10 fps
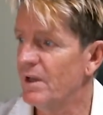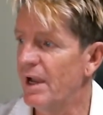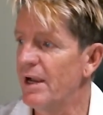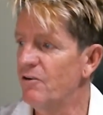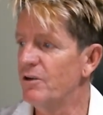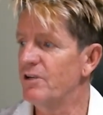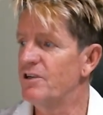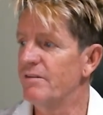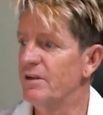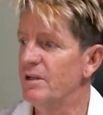Andrea
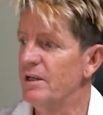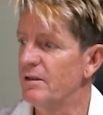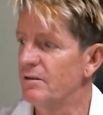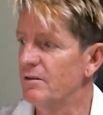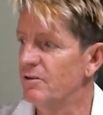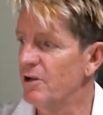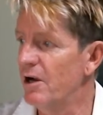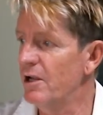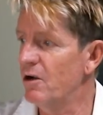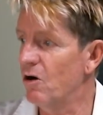Javadian,
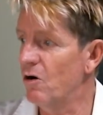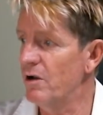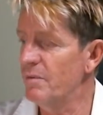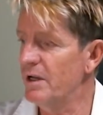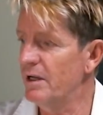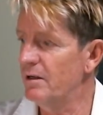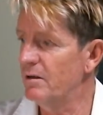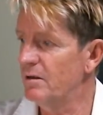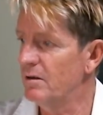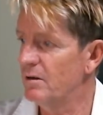Tony, I'm
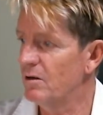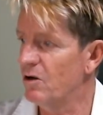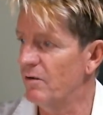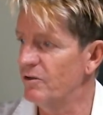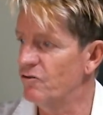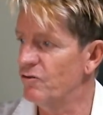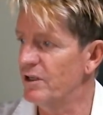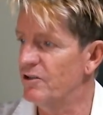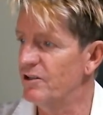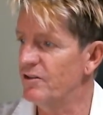in
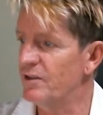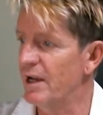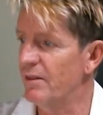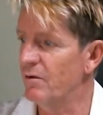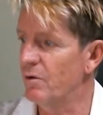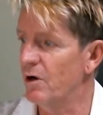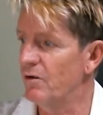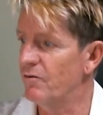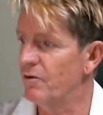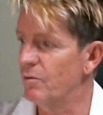Coventry, just down the
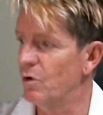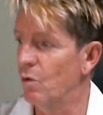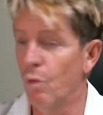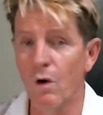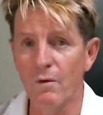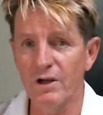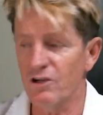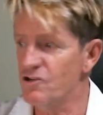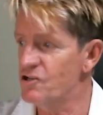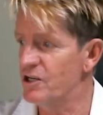road from
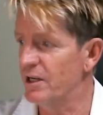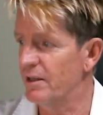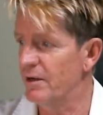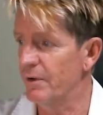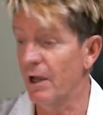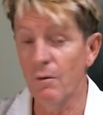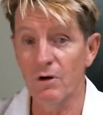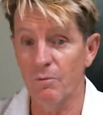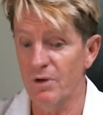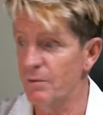Warwickshire. There we go.
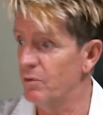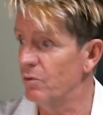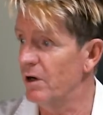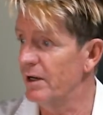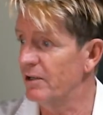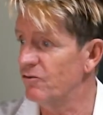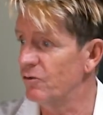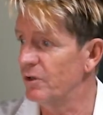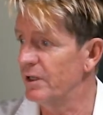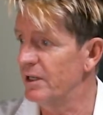We've got people right next
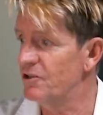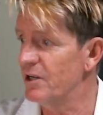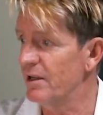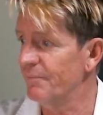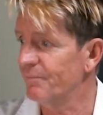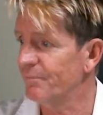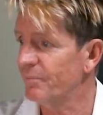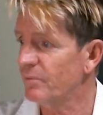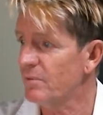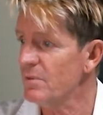door to each other.
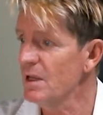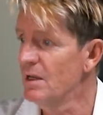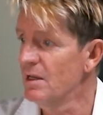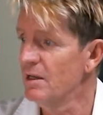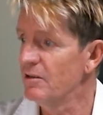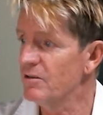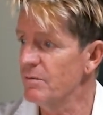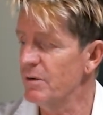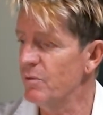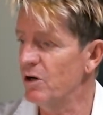
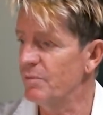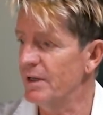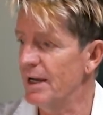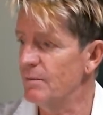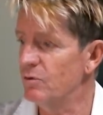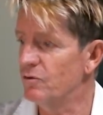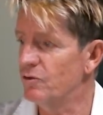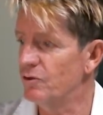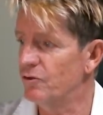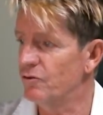Someone might be able
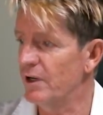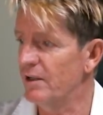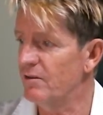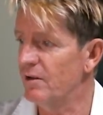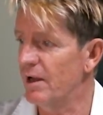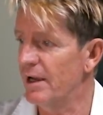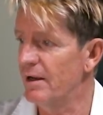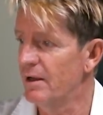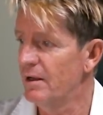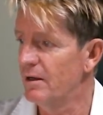to
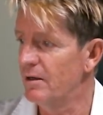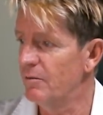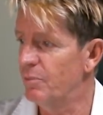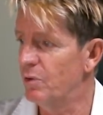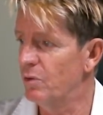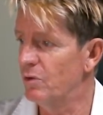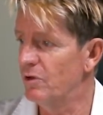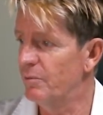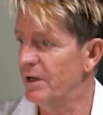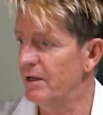translate Napur
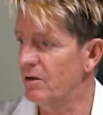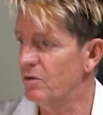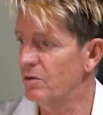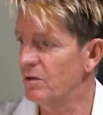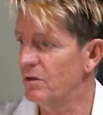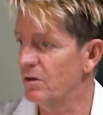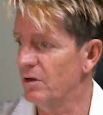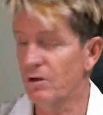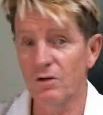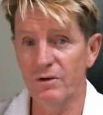de Benakur
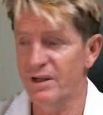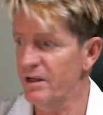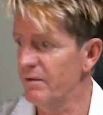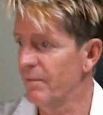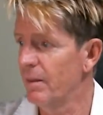Konakuya.